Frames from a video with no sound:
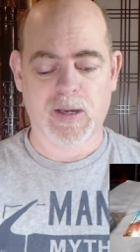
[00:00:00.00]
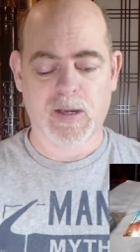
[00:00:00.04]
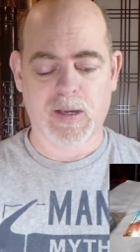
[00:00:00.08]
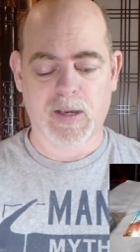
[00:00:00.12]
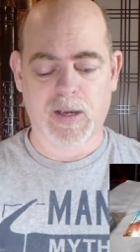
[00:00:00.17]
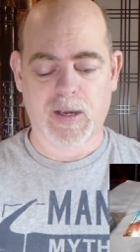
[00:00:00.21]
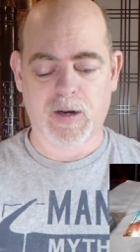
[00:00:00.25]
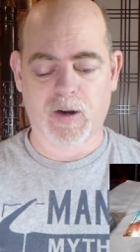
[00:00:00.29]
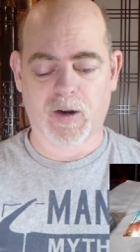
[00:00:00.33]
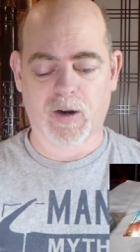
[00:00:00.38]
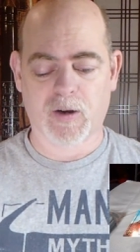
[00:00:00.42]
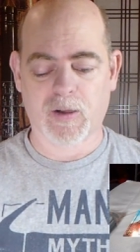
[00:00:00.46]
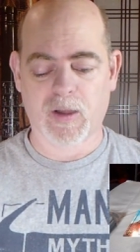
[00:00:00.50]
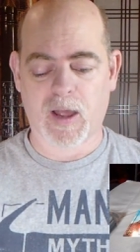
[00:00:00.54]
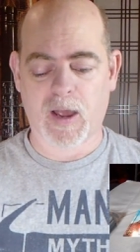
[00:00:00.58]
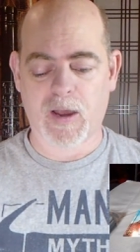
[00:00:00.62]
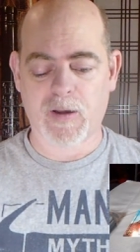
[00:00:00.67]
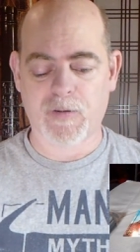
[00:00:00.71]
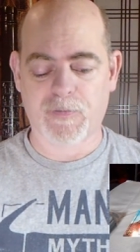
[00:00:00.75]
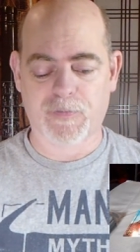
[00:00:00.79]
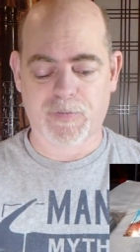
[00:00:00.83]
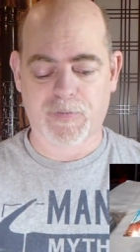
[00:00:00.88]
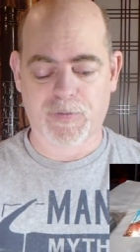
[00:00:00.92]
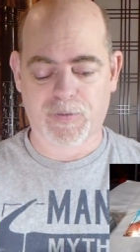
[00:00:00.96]
in our
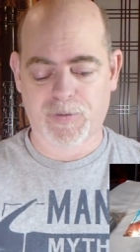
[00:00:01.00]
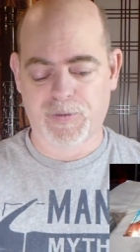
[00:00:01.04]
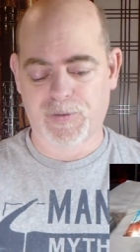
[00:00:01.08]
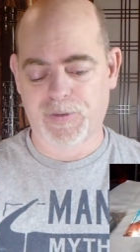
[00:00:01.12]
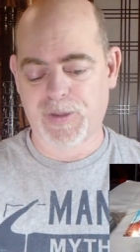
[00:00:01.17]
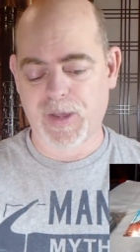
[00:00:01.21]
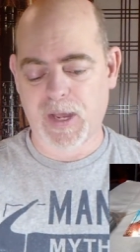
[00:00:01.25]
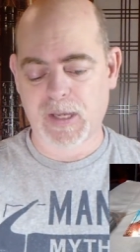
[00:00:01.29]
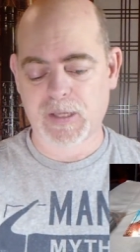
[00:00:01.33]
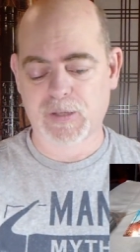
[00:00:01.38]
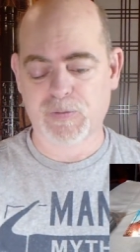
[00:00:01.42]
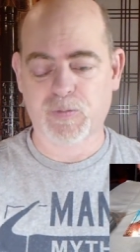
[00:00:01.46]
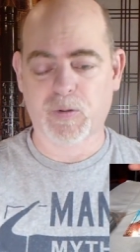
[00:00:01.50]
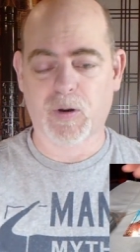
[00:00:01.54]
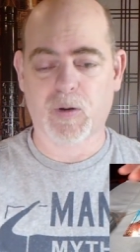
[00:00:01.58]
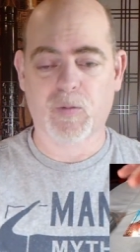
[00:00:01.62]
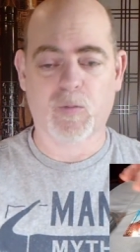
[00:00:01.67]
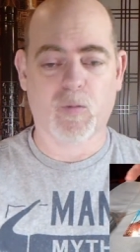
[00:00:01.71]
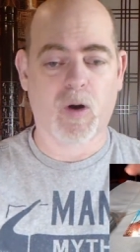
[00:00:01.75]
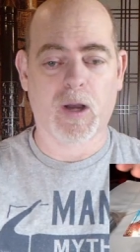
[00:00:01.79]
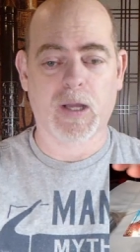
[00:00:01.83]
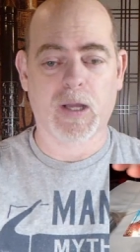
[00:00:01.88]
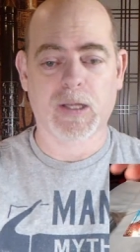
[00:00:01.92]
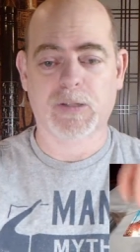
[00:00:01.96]
life, that's what
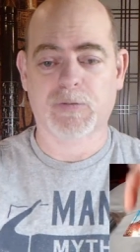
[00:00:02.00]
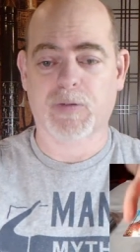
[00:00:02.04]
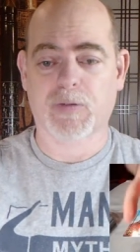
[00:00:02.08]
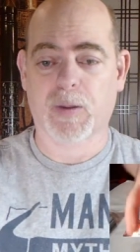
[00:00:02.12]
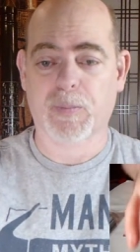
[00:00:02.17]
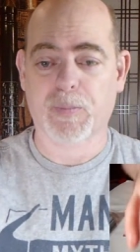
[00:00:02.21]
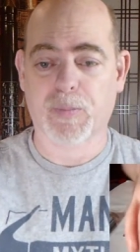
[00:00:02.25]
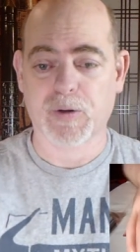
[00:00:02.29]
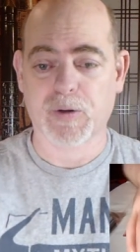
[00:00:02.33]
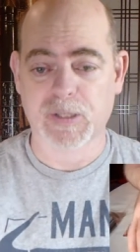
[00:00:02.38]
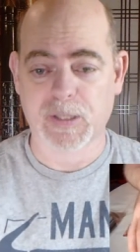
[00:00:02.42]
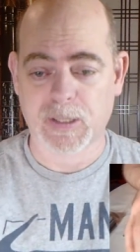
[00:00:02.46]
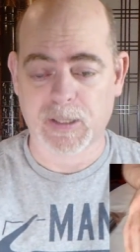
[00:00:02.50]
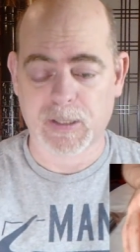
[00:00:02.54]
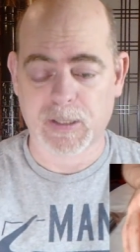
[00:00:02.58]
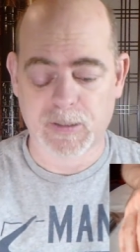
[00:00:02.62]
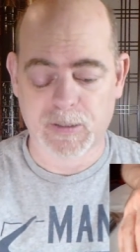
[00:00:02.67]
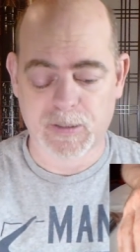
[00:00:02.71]
wands represent,